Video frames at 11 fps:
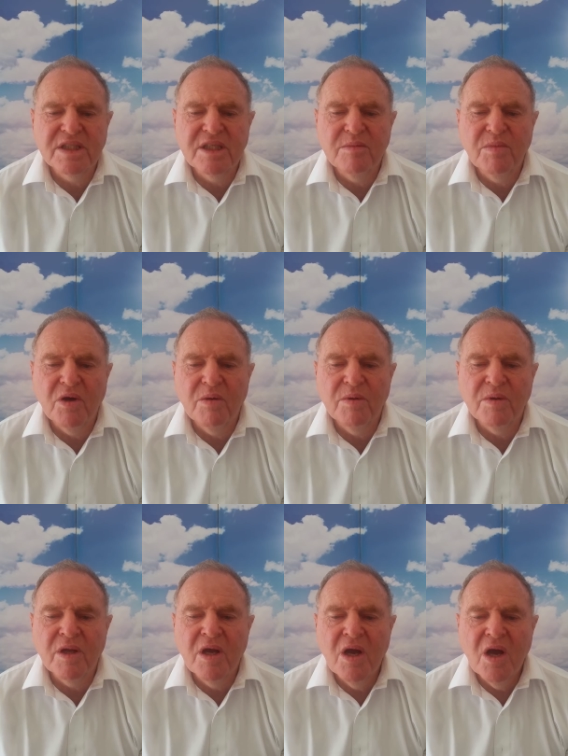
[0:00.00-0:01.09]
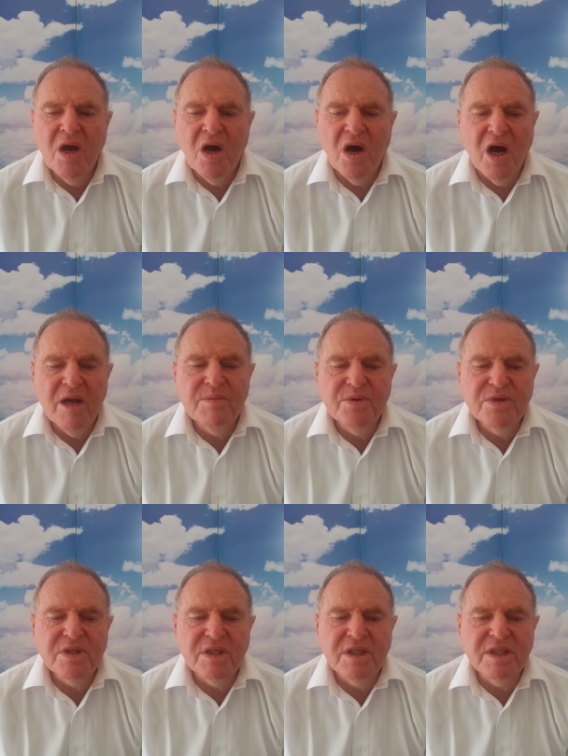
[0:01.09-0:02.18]
in the Bible, I
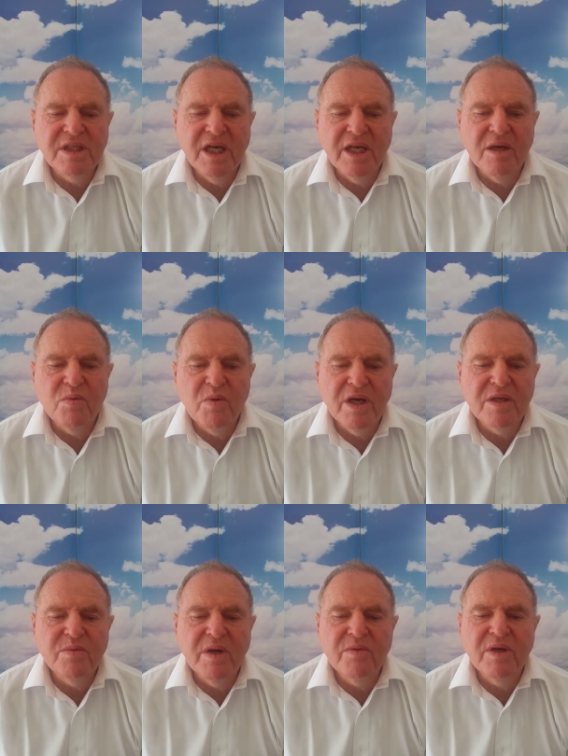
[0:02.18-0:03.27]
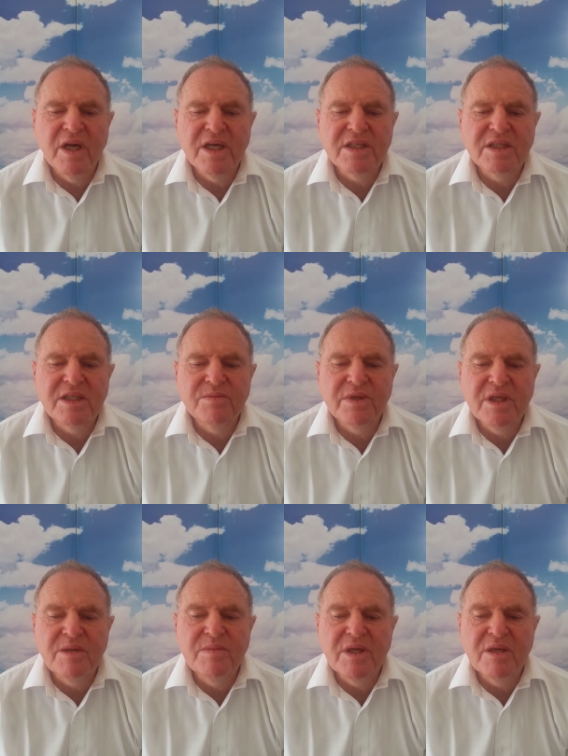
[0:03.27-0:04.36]
personally started a one-to-one relationship with
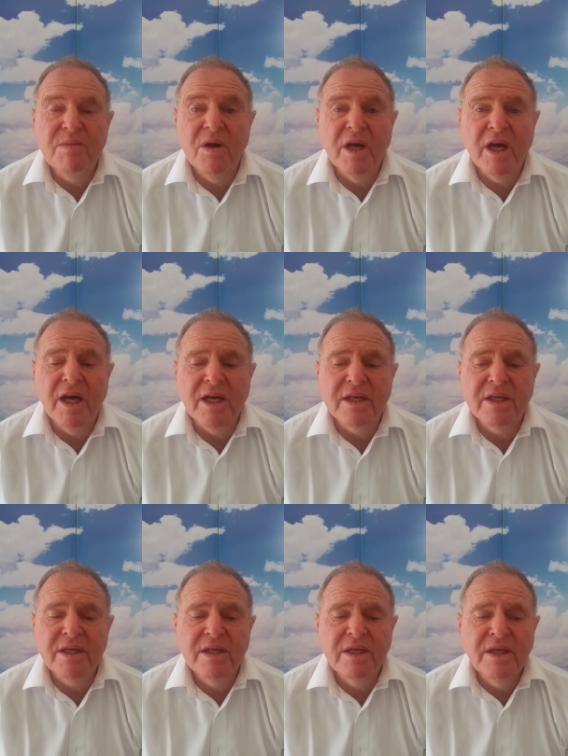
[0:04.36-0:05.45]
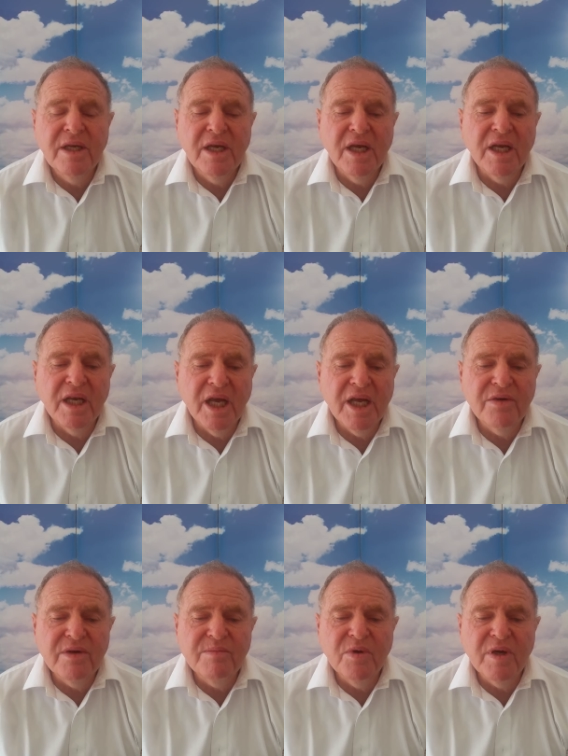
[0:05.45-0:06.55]
him in my heart and later
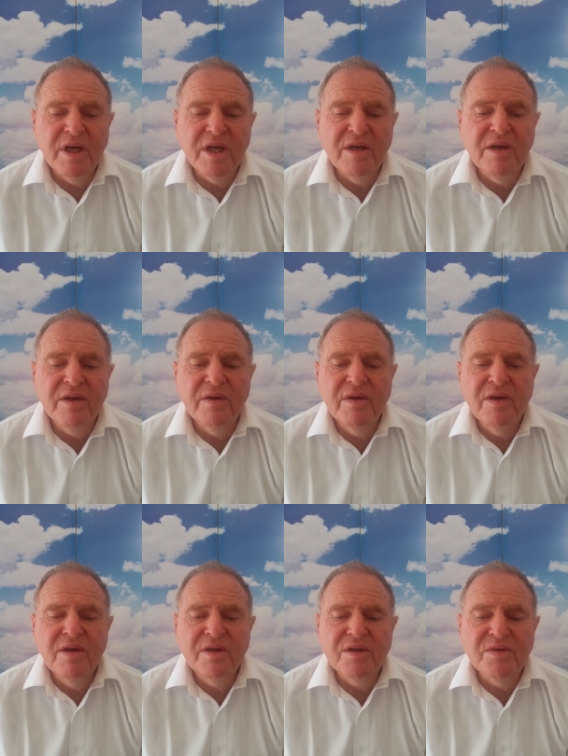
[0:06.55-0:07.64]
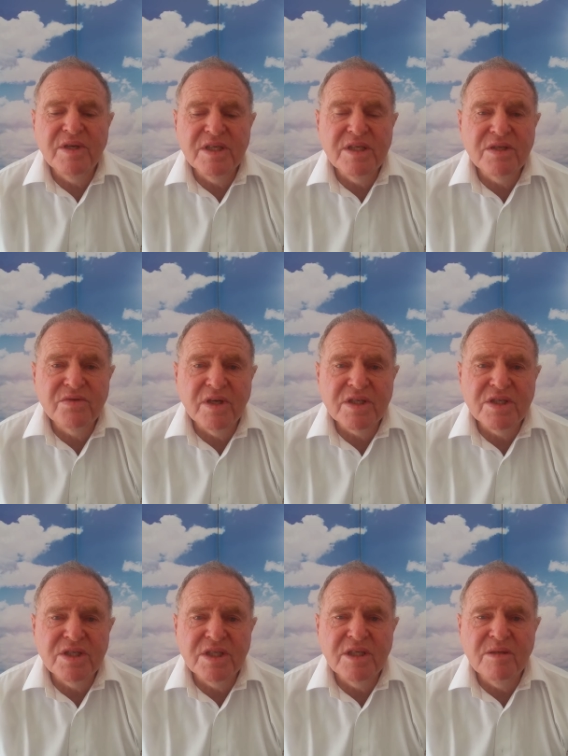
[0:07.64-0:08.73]
in my head through his
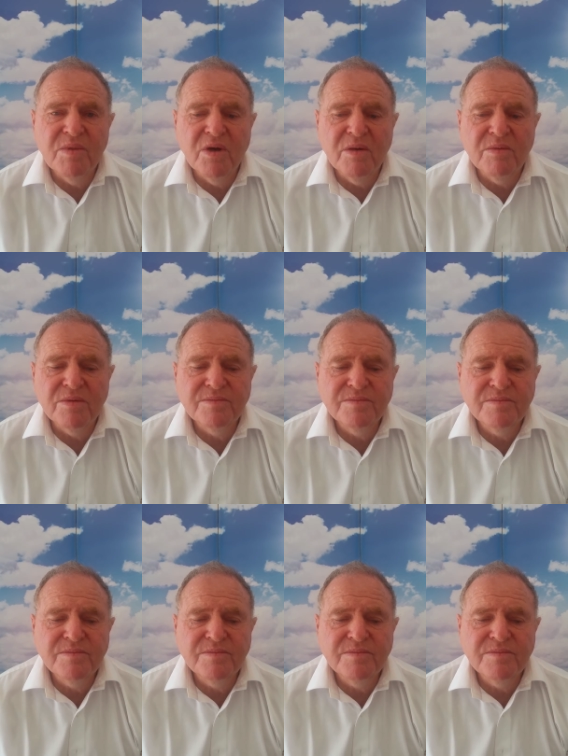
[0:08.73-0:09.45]
instructions in the Bible.